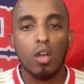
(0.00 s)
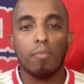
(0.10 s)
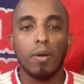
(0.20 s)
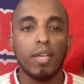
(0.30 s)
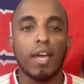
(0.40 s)

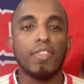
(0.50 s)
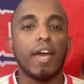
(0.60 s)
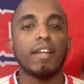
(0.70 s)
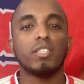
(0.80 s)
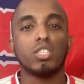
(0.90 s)
But yeah,
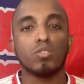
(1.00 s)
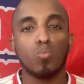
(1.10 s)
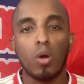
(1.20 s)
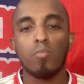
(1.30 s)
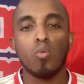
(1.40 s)
that is just
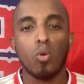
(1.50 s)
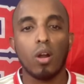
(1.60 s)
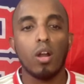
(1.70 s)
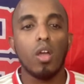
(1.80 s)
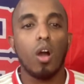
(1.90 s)
one
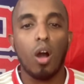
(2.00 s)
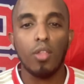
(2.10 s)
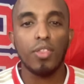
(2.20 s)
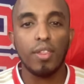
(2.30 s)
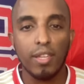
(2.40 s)
more
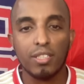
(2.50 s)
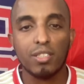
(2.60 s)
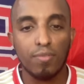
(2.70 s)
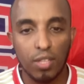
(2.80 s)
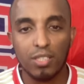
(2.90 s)
on the list
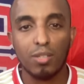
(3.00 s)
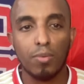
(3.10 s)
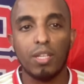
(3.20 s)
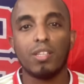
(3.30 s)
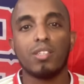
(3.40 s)
of things that we
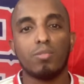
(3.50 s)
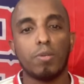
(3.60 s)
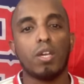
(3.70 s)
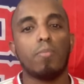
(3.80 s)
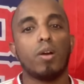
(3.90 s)
needed to
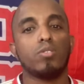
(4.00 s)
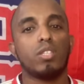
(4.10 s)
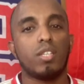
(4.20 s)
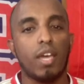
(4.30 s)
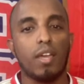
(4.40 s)
speak about
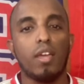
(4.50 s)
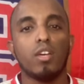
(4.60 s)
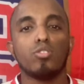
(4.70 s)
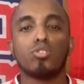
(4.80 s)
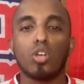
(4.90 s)
today.
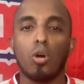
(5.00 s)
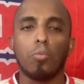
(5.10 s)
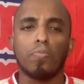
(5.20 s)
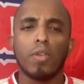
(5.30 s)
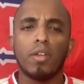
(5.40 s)

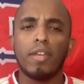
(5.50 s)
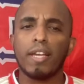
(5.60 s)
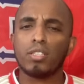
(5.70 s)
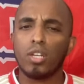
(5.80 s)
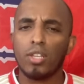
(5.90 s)
So
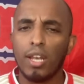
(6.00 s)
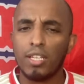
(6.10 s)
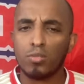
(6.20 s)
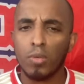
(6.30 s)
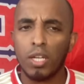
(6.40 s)
next on the
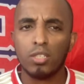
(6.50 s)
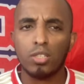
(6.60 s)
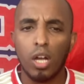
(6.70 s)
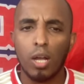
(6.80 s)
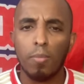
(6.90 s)
list, we're going to
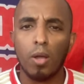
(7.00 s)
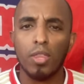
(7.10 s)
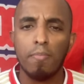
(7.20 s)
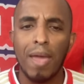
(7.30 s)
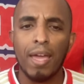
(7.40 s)
talk about
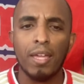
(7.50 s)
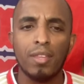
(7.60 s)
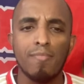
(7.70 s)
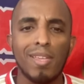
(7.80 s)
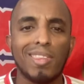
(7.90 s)
the man, the
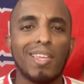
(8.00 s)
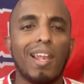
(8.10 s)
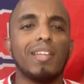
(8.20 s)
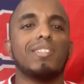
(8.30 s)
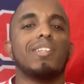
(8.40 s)
myth, the
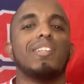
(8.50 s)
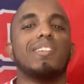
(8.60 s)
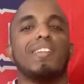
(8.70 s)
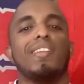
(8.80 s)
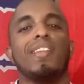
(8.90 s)
legend,
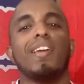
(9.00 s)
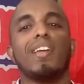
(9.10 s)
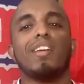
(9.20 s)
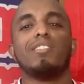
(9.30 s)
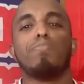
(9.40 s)

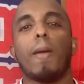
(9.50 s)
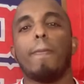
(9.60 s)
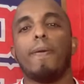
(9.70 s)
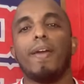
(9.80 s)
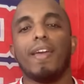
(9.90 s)
Nicolas
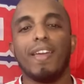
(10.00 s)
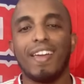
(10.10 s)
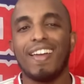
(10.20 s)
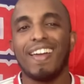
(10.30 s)
Pépé.